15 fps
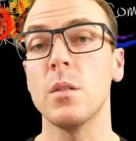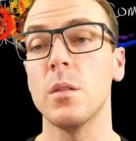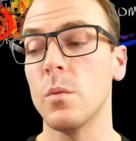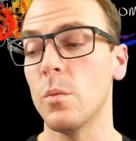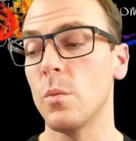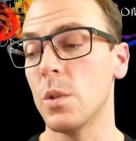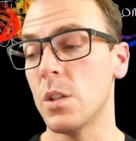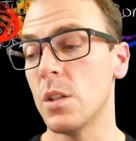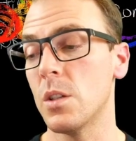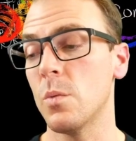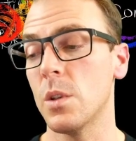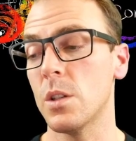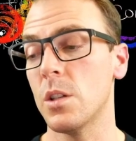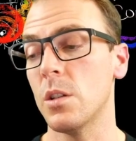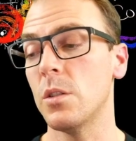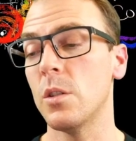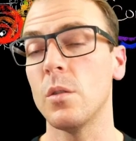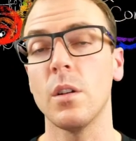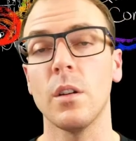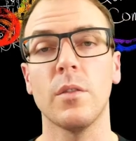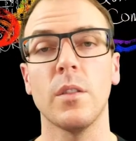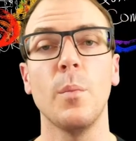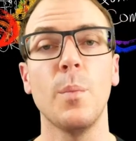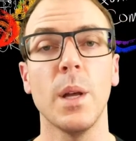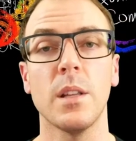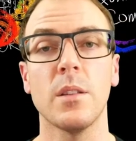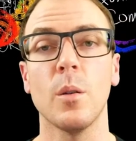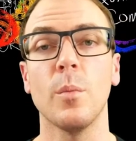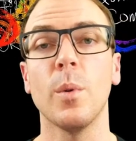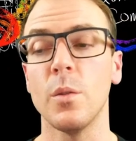which is what she'll do if the bits
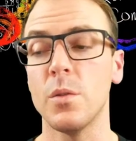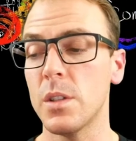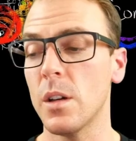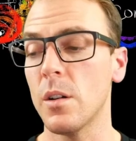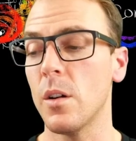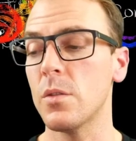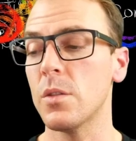are both 0.